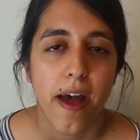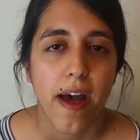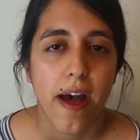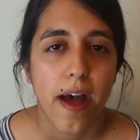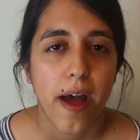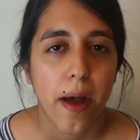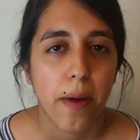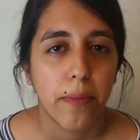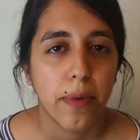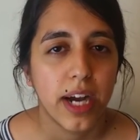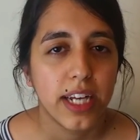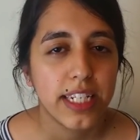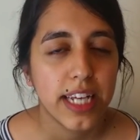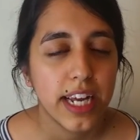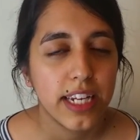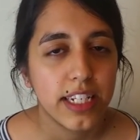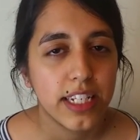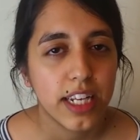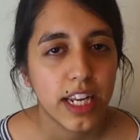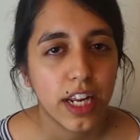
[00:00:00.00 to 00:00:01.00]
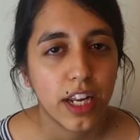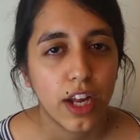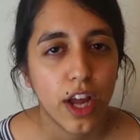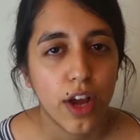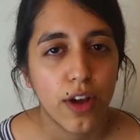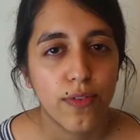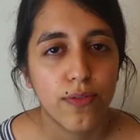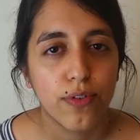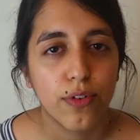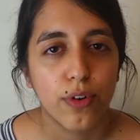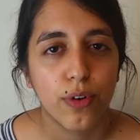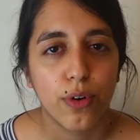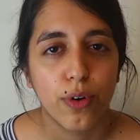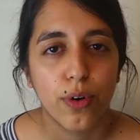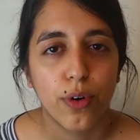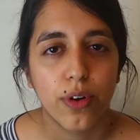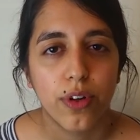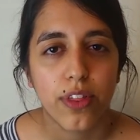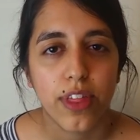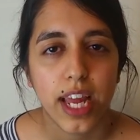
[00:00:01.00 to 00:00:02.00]
Um, I tend to go
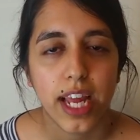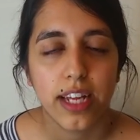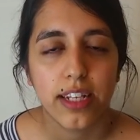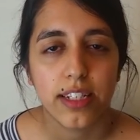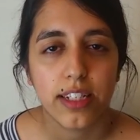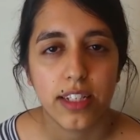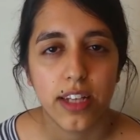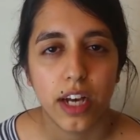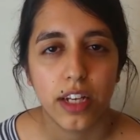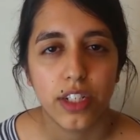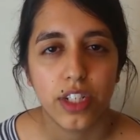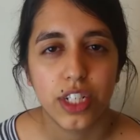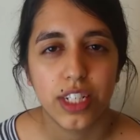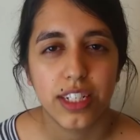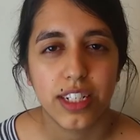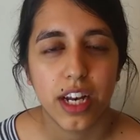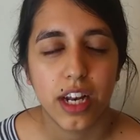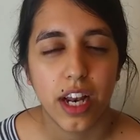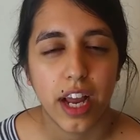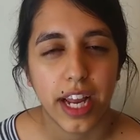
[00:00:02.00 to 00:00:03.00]
for things such as